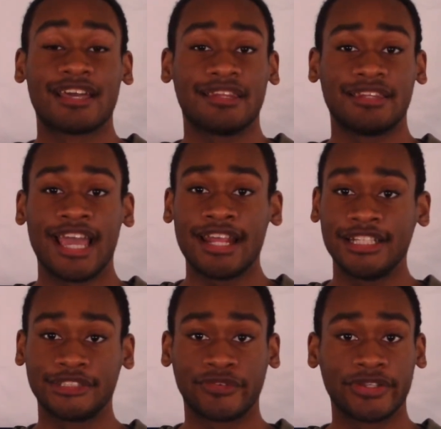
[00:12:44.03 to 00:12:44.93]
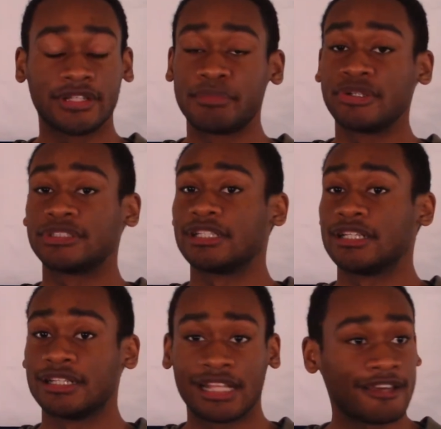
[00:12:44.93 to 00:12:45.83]
That is one of the most
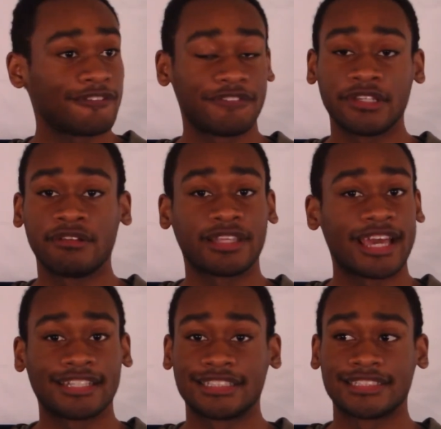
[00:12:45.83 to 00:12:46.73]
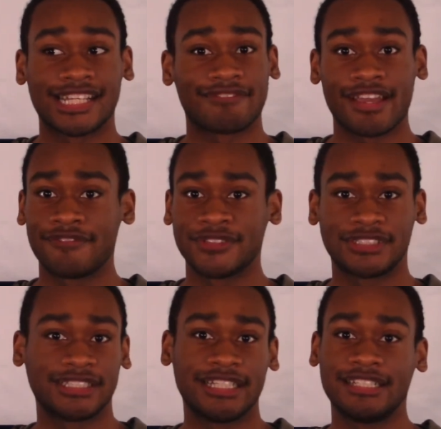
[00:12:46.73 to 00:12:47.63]
left field castings I've ever
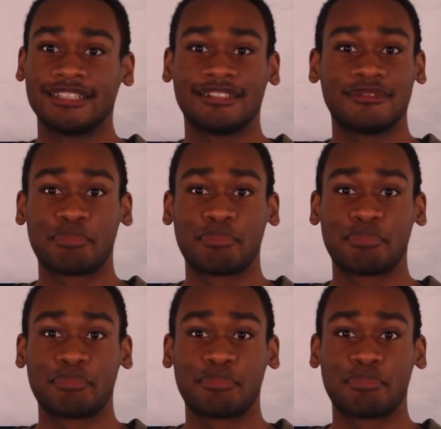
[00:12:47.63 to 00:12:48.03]
seen,